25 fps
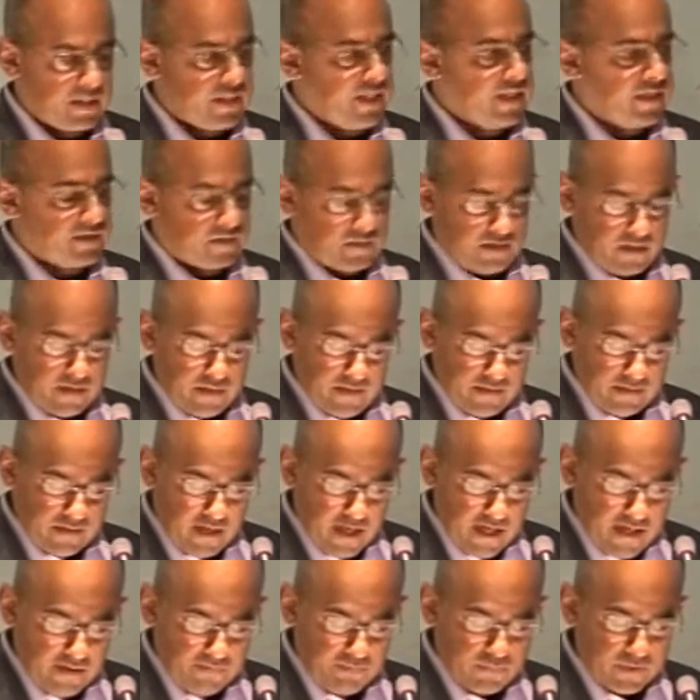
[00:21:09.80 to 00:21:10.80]
case studies
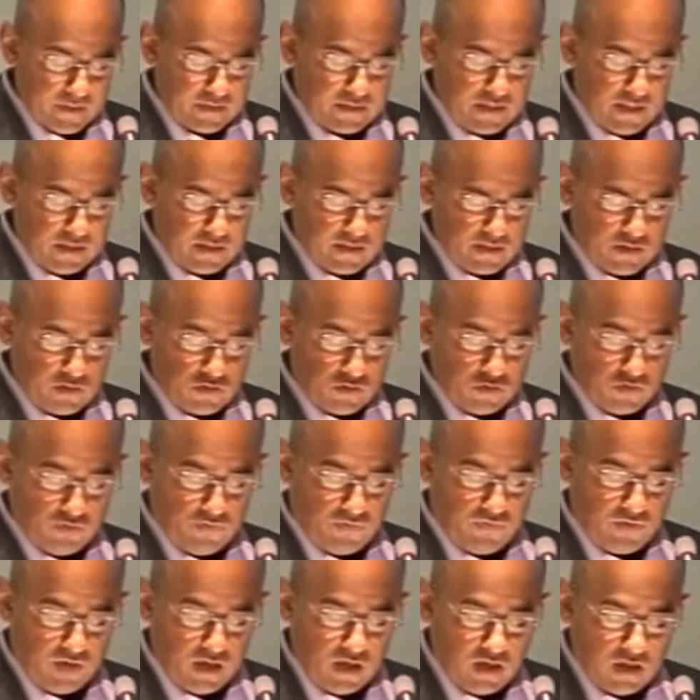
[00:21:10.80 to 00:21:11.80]
I have presented so
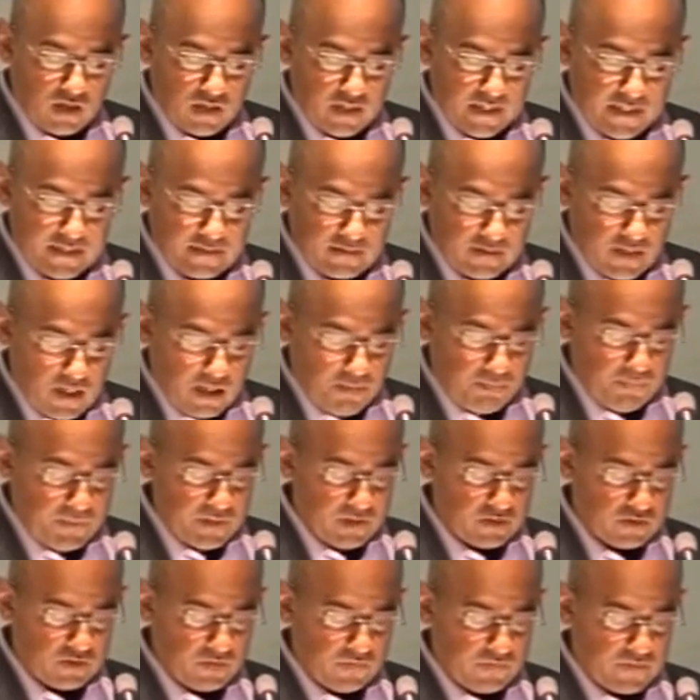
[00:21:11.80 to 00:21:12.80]
far are
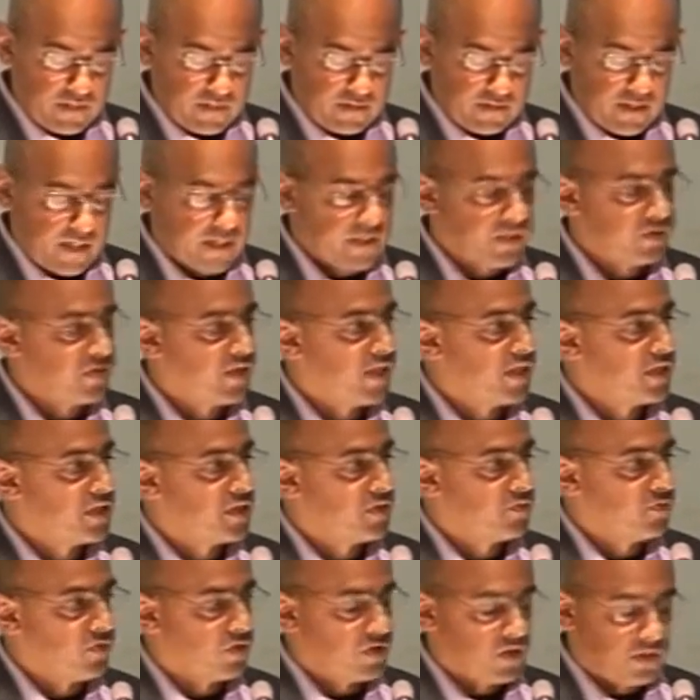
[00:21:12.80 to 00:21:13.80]
examples of design
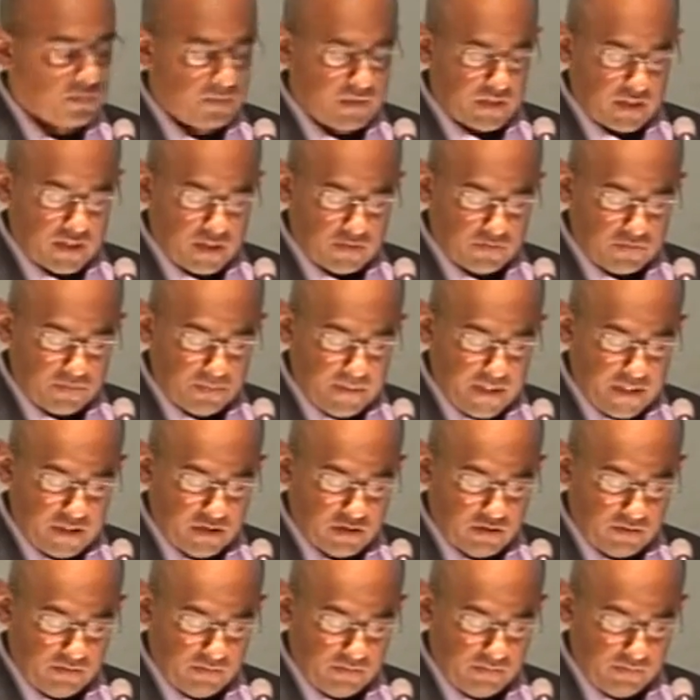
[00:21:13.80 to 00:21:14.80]
strategies for urban
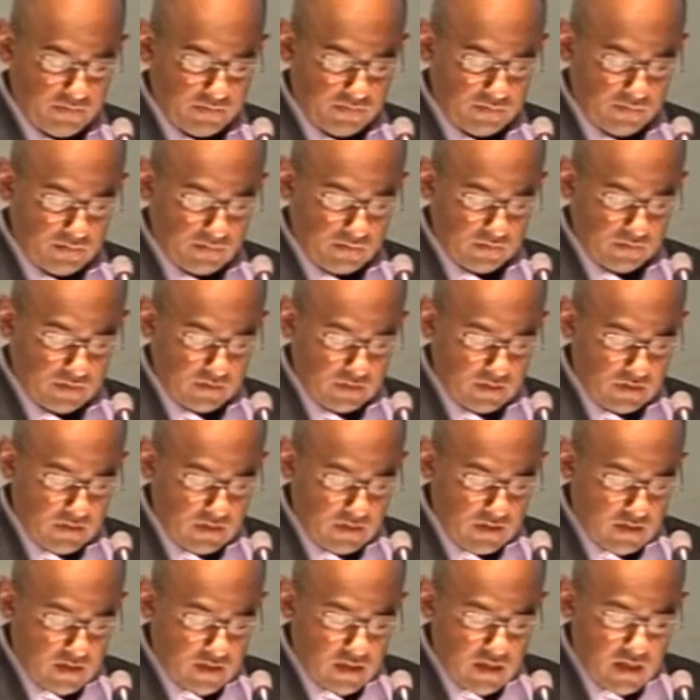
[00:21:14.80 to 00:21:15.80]
transformation.
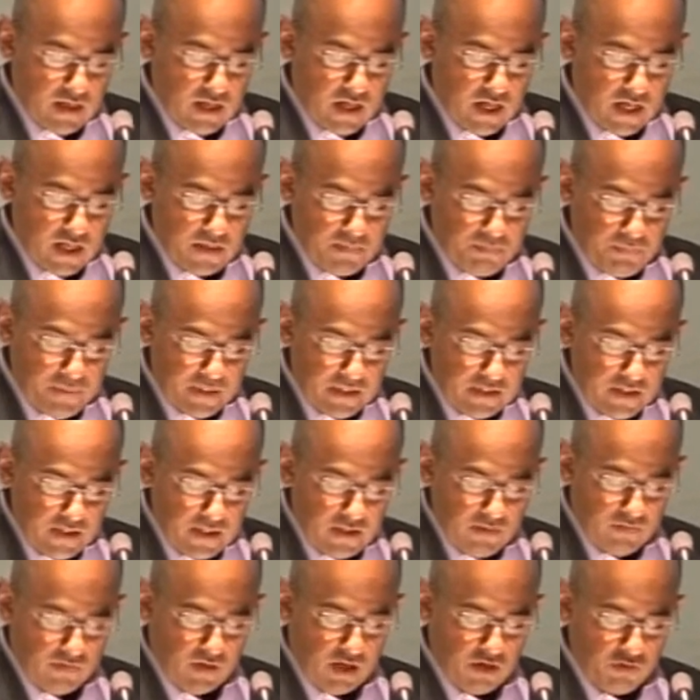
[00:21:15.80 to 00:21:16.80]
I
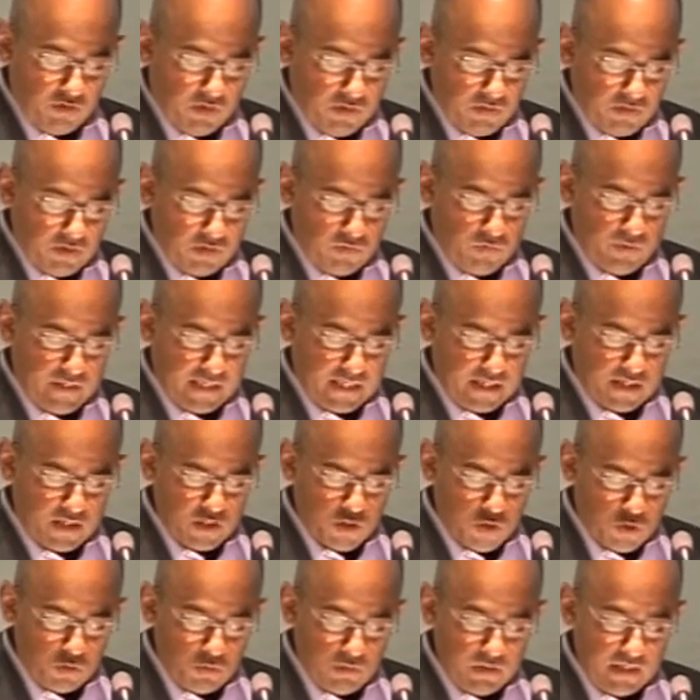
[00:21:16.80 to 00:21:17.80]
believe, however, we can
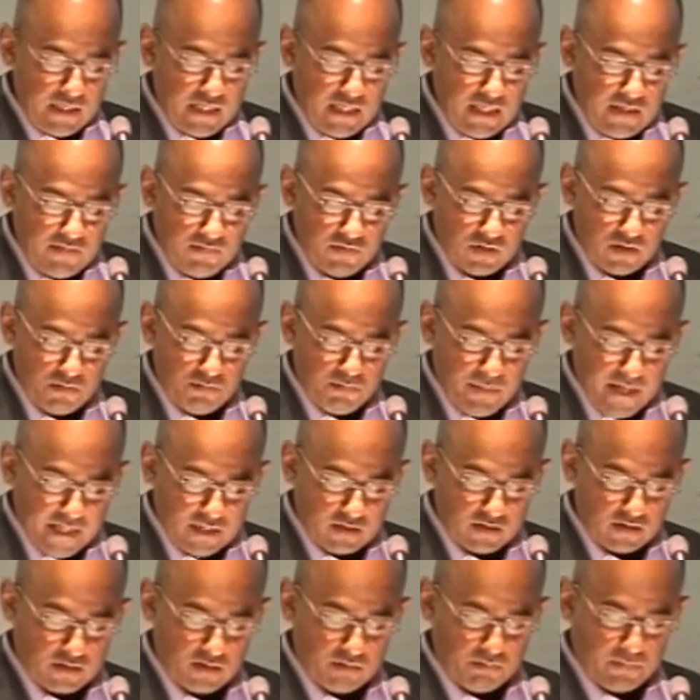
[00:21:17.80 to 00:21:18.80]
do even
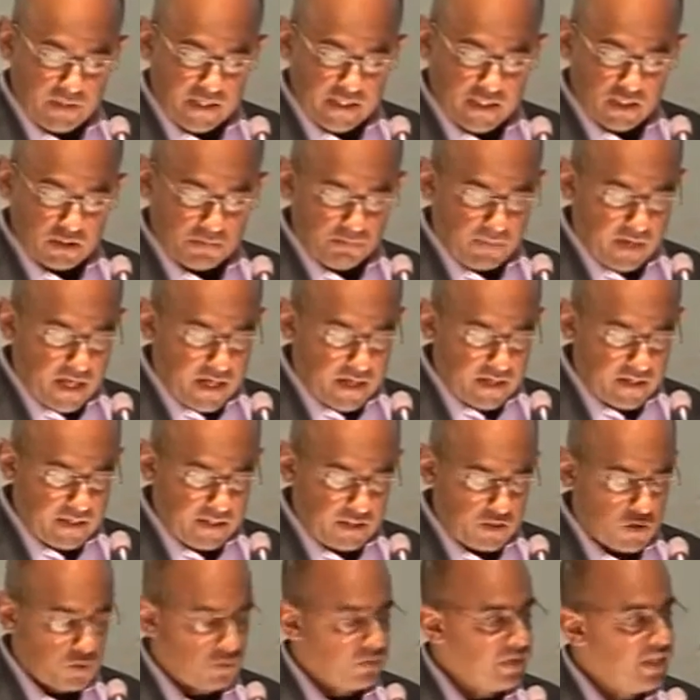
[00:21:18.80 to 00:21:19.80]
better by
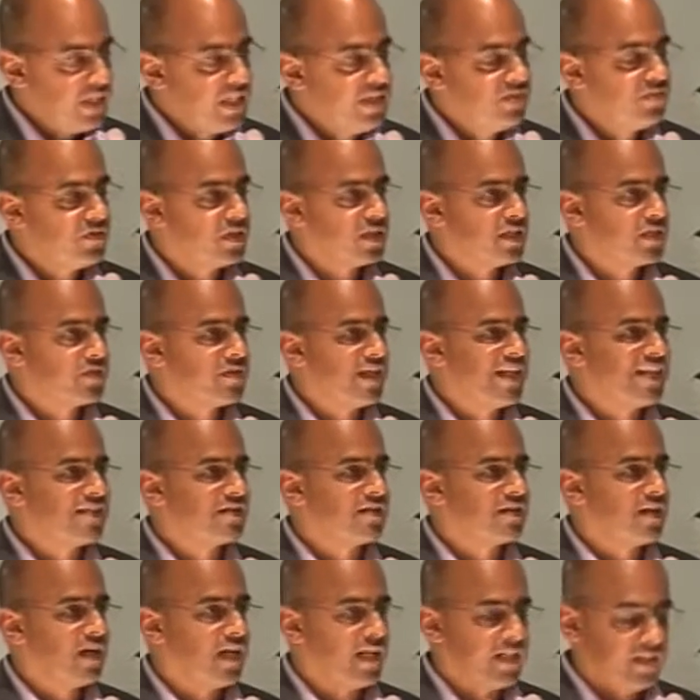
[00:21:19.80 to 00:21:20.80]
aspiring to even
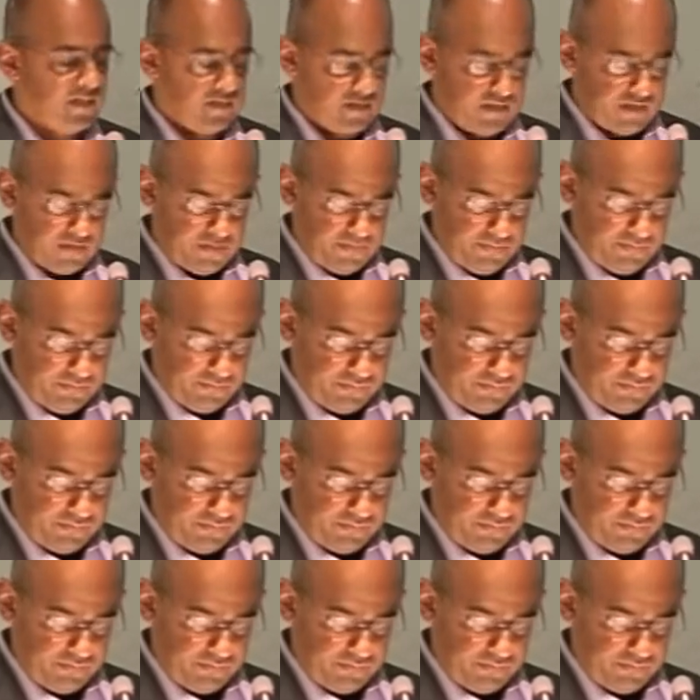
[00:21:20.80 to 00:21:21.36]
greater heights.